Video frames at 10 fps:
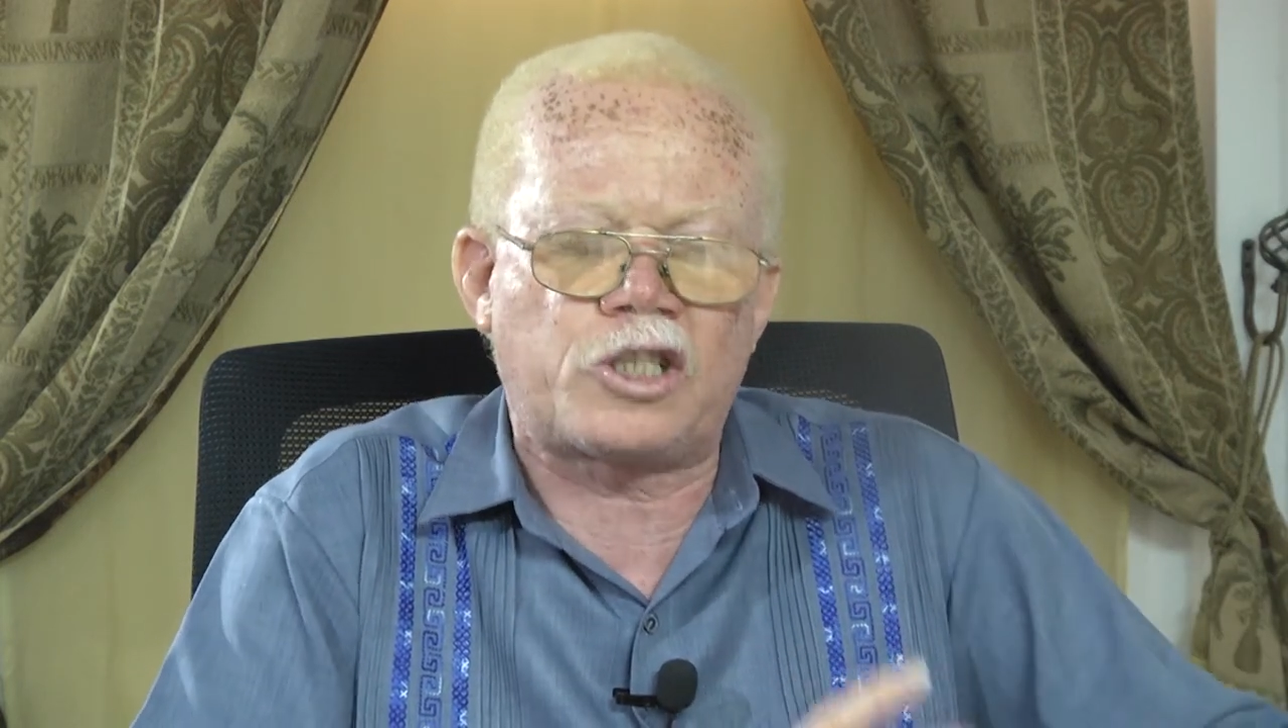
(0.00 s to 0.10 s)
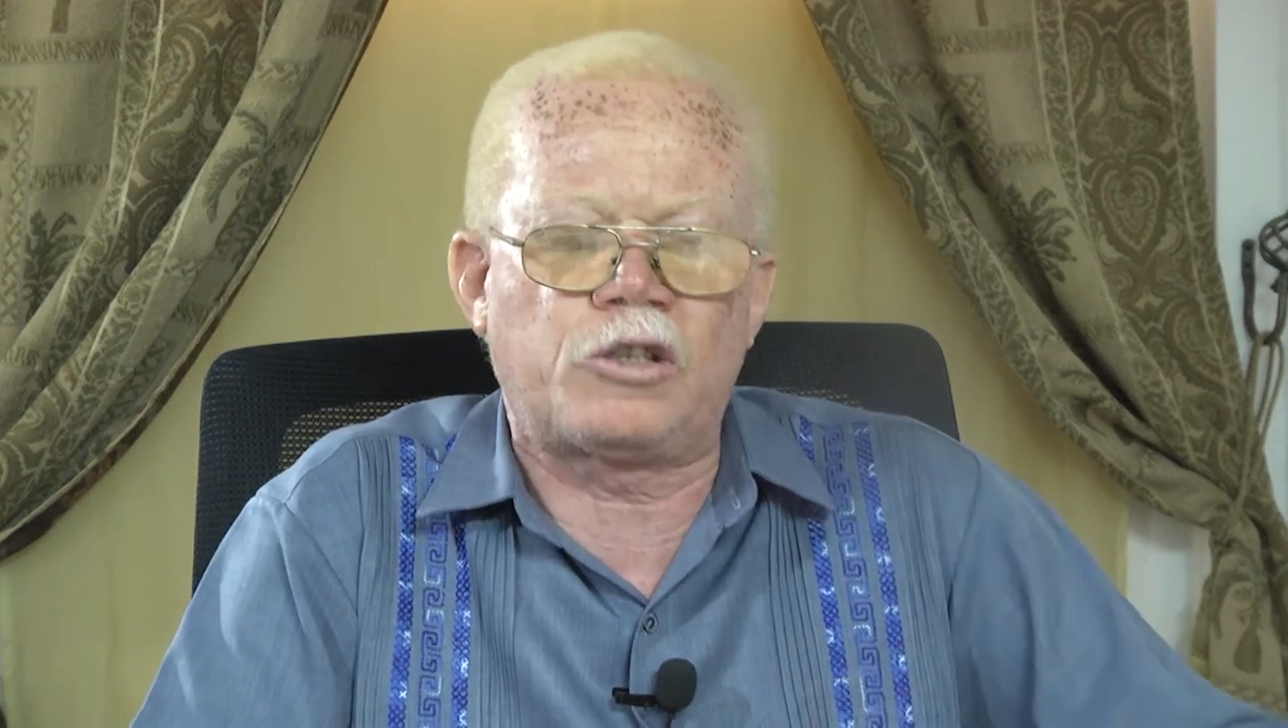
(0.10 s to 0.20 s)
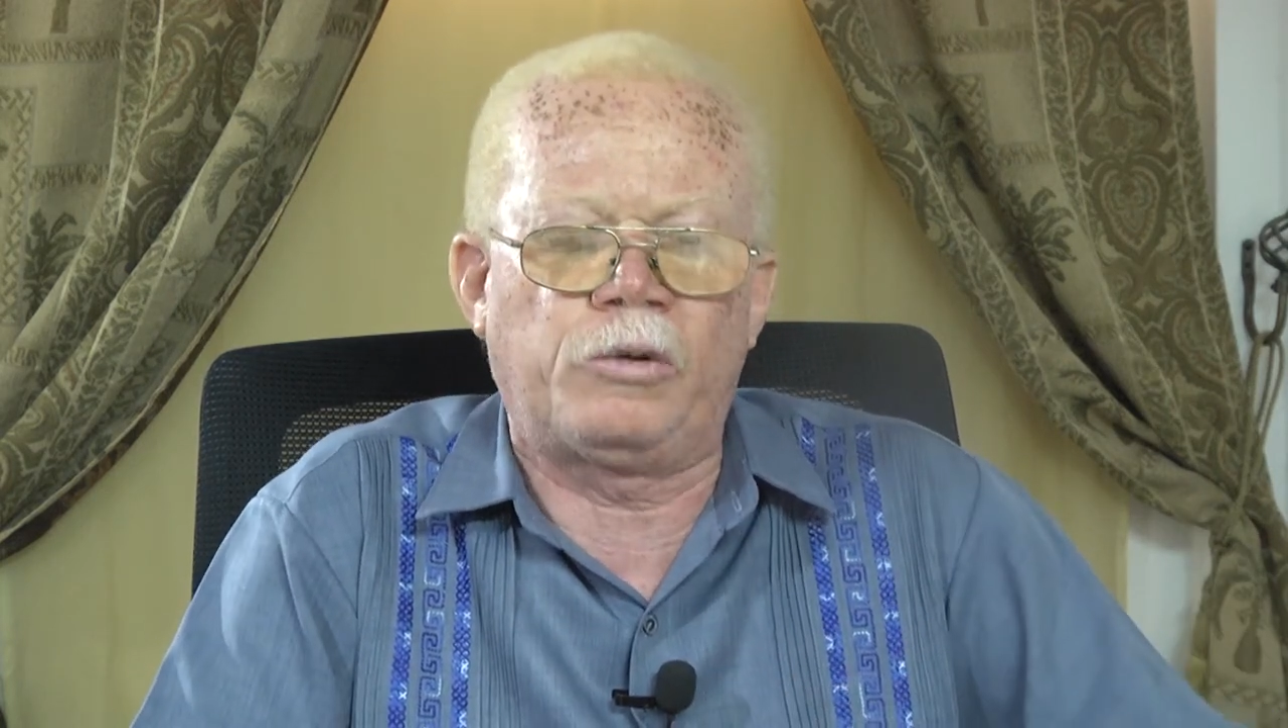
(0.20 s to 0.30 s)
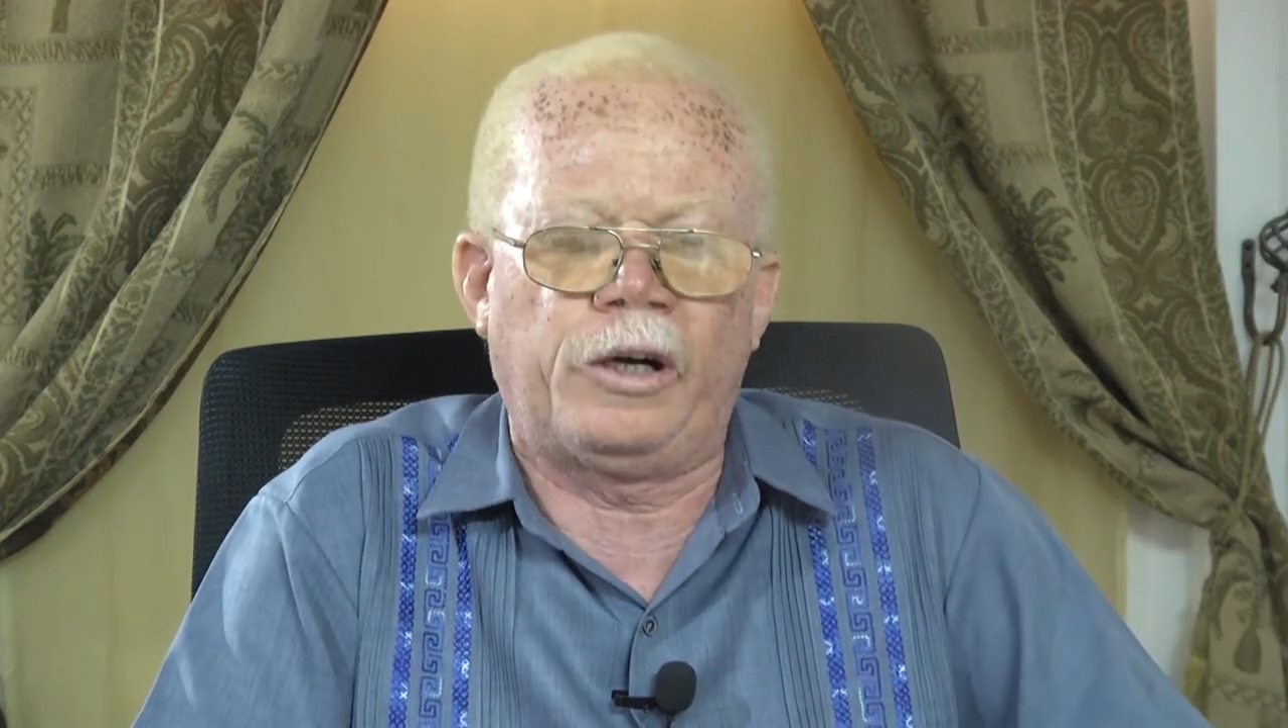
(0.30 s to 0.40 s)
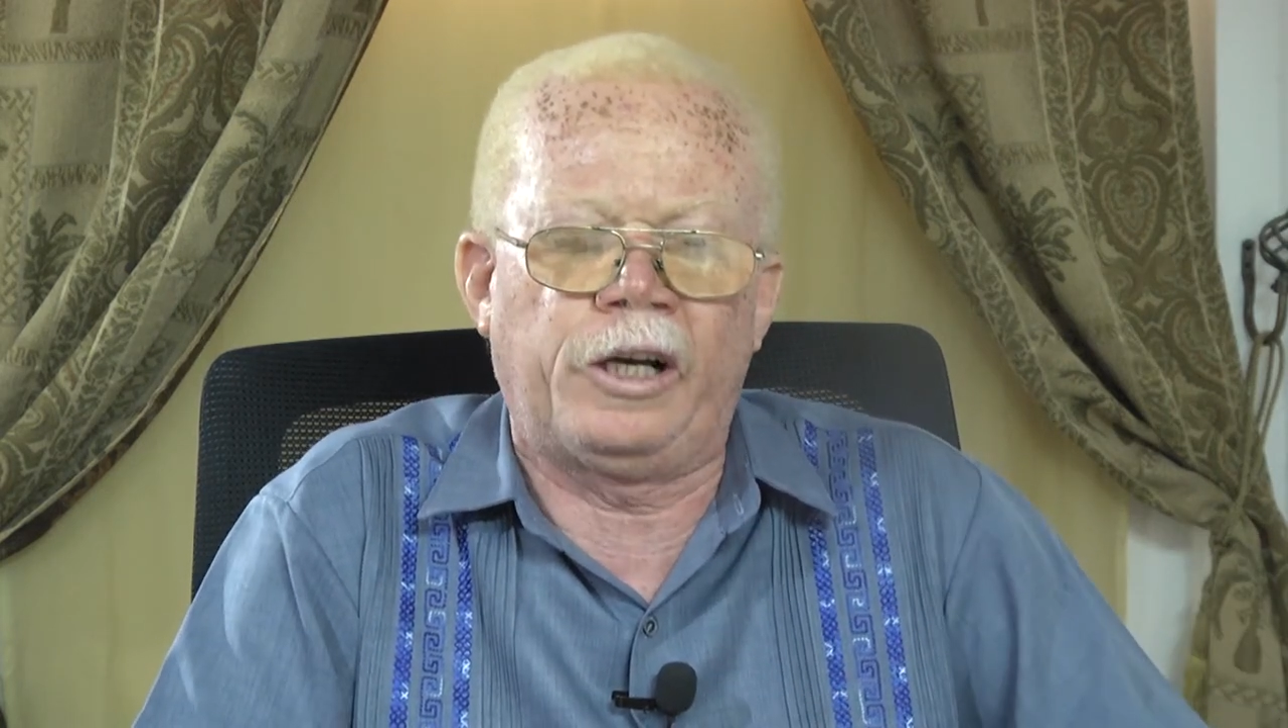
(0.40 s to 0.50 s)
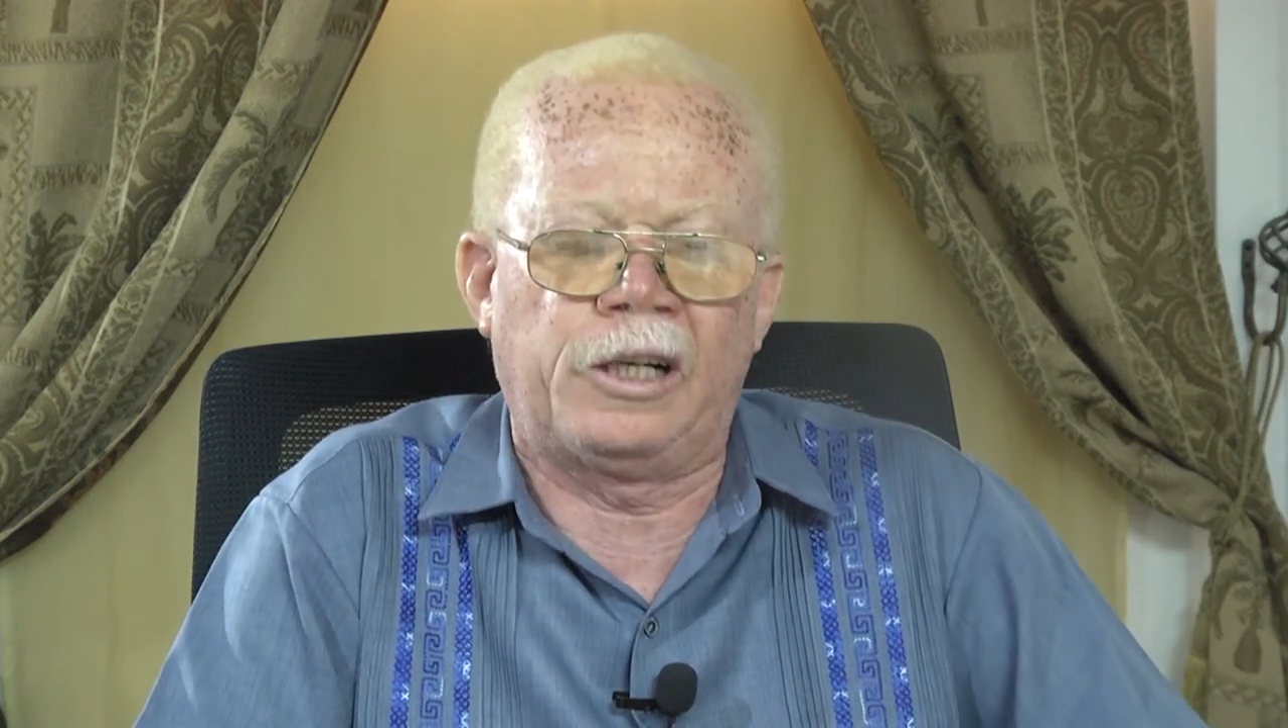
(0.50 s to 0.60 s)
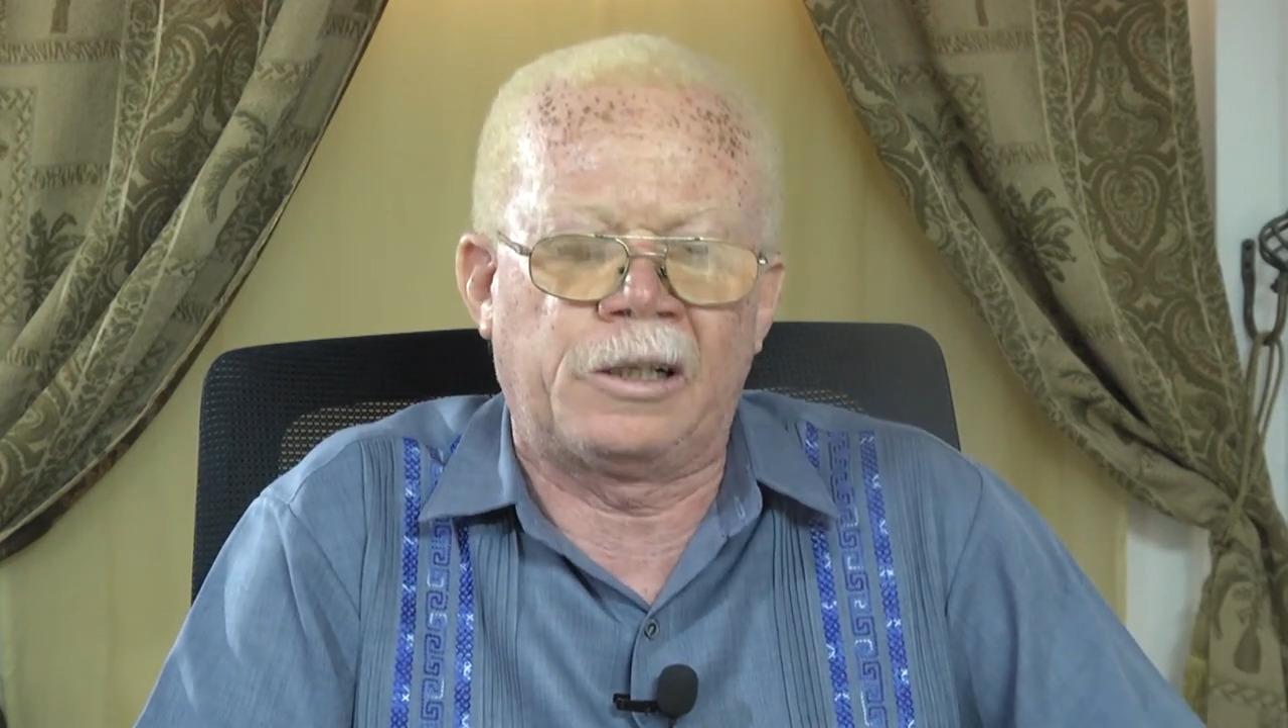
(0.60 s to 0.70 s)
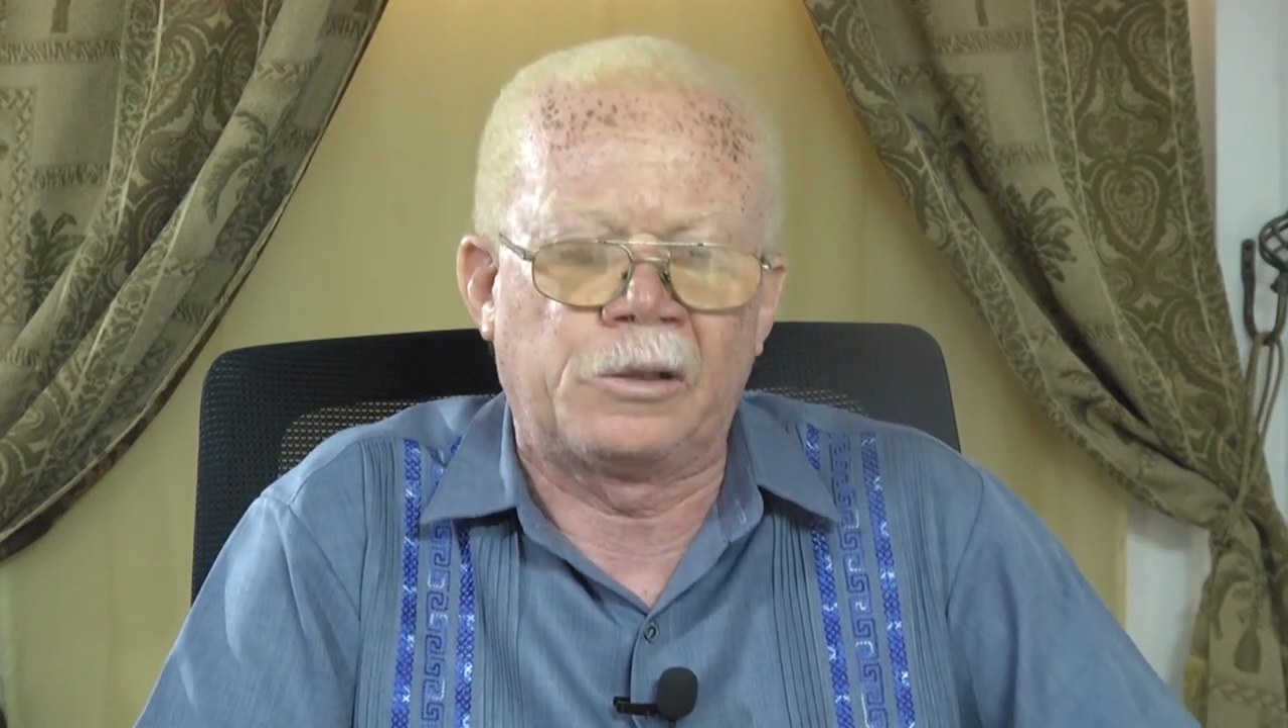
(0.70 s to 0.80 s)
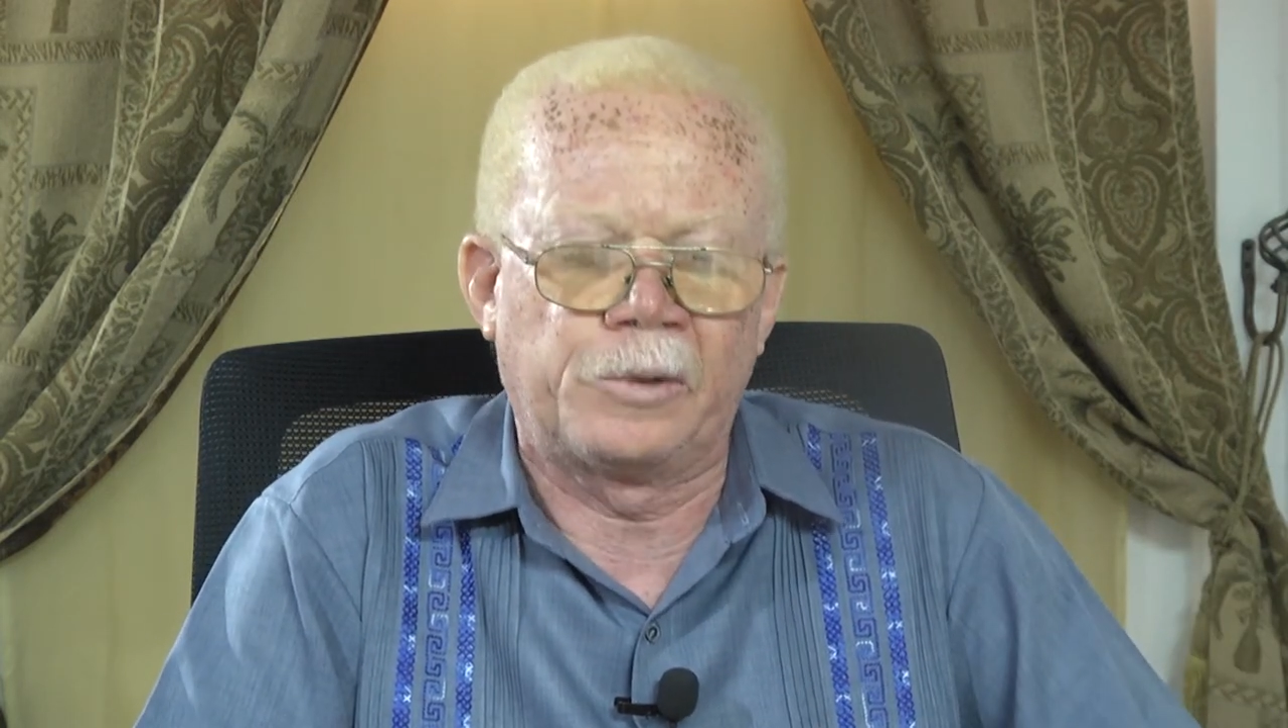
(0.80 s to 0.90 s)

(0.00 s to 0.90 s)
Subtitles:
the world